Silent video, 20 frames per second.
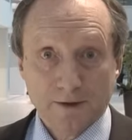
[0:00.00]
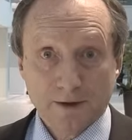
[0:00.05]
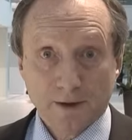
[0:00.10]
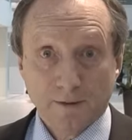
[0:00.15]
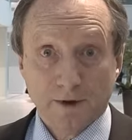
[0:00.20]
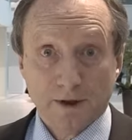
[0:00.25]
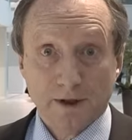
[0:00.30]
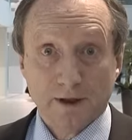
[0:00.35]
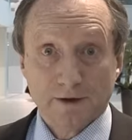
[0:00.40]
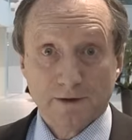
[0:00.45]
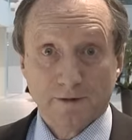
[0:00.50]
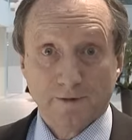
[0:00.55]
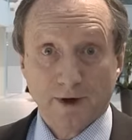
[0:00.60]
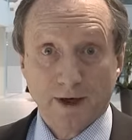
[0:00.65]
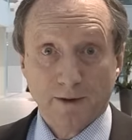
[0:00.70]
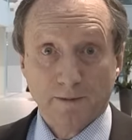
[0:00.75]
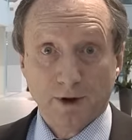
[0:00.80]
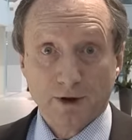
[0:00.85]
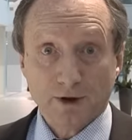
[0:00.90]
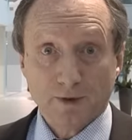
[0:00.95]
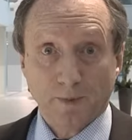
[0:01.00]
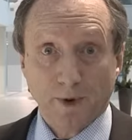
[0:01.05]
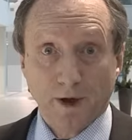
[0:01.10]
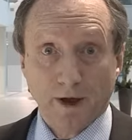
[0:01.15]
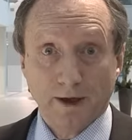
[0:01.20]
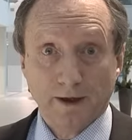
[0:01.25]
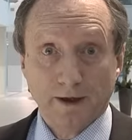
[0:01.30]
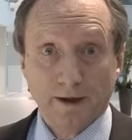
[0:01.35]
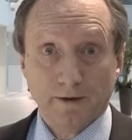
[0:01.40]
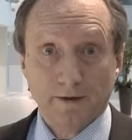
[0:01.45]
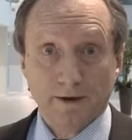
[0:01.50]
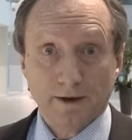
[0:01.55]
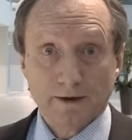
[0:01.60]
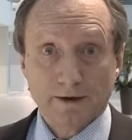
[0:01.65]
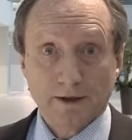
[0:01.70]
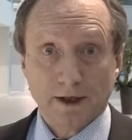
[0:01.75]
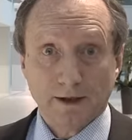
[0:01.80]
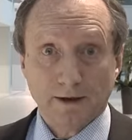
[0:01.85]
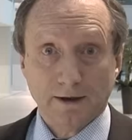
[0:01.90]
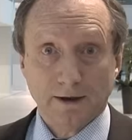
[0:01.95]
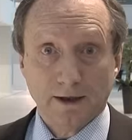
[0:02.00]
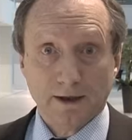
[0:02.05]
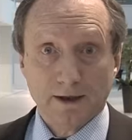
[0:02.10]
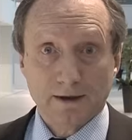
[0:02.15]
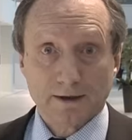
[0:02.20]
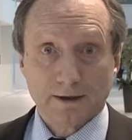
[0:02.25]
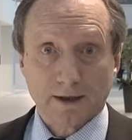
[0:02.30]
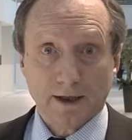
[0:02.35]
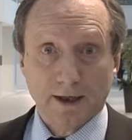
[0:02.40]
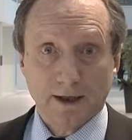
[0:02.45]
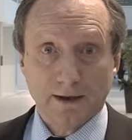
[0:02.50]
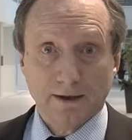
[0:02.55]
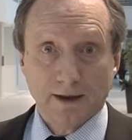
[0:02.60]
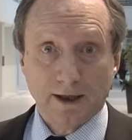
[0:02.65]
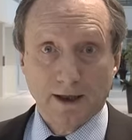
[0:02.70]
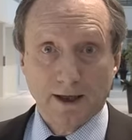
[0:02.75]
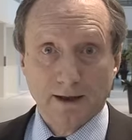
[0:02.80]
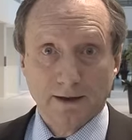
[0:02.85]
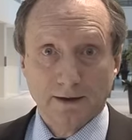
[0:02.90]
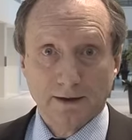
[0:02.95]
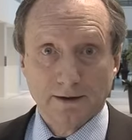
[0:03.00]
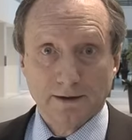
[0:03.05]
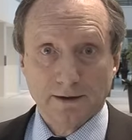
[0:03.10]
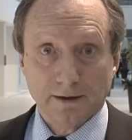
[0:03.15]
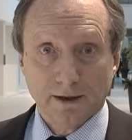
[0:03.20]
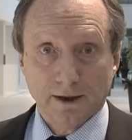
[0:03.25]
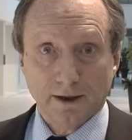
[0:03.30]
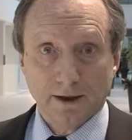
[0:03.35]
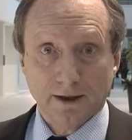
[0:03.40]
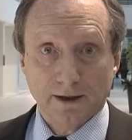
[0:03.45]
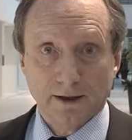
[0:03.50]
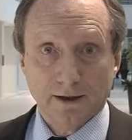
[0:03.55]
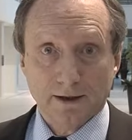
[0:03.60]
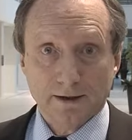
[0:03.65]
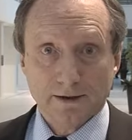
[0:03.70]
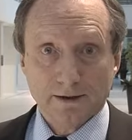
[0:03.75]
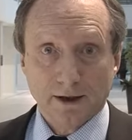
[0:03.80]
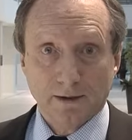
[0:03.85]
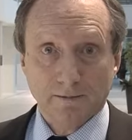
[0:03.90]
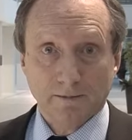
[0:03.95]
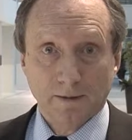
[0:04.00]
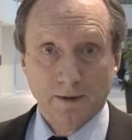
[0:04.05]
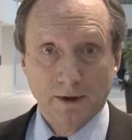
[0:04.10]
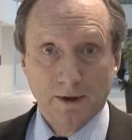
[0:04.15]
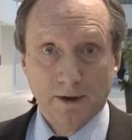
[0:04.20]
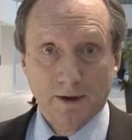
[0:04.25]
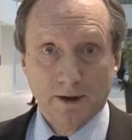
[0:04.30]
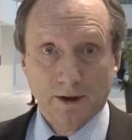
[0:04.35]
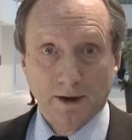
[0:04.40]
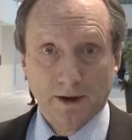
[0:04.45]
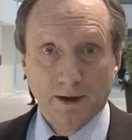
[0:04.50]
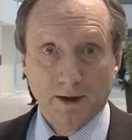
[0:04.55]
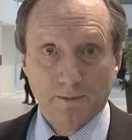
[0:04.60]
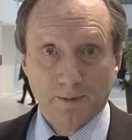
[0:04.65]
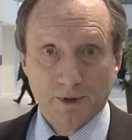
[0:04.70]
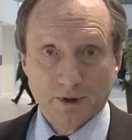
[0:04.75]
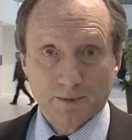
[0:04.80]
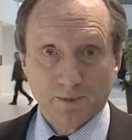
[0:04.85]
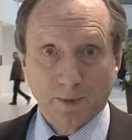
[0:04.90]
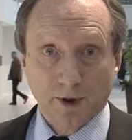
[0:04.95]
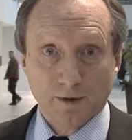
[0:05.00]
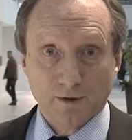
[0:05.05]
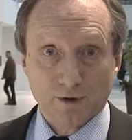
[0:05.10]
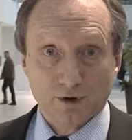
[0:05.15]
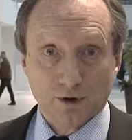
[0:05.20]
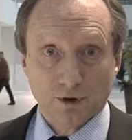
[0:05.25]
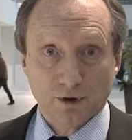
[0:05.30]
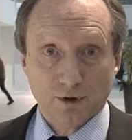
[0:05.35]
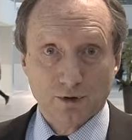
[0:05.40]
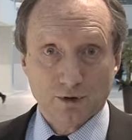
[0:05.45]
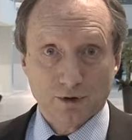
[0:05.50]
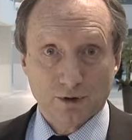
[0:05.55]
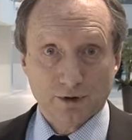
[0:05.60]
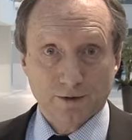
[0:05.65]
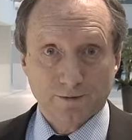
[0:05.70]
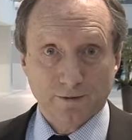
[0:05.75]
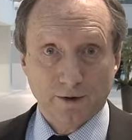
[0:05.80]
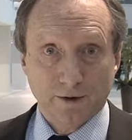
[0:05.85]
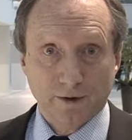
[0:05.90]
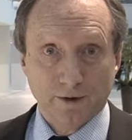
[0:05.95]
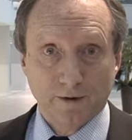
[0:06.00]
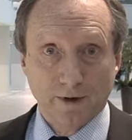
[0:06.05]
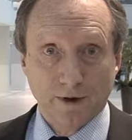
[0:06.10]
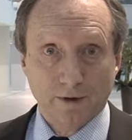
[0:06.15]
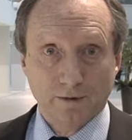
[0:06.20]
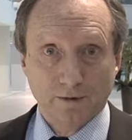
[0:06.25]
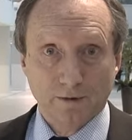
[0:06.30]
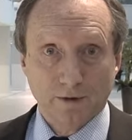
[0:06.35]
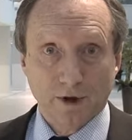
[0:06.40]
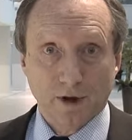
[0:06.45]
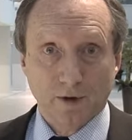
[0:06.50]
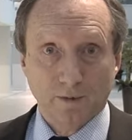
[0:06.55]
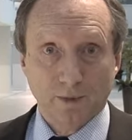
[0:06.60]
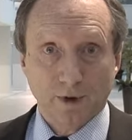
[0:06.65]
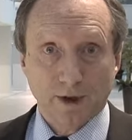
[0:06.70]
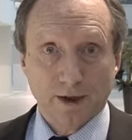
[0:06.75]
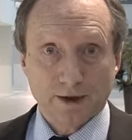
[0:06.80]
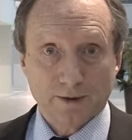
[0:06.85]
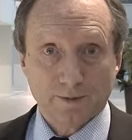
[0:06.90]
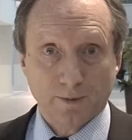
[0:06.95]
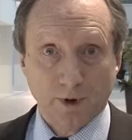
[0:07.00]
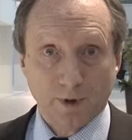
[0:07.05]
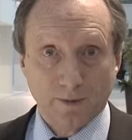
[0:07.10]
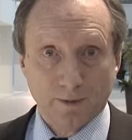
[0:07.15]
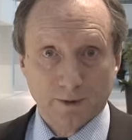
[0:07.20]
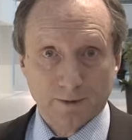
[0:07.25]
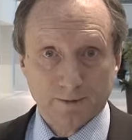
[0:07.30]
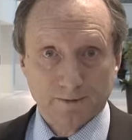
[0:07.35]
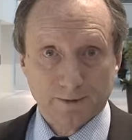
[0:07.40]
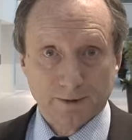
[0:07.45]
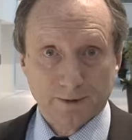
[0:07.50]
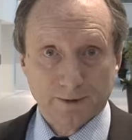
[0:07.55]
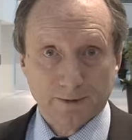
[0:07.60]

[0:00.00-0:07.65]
Some of these are very much pioneering techniques and, and uh, some uh, bespoke solutions for her own complex problems.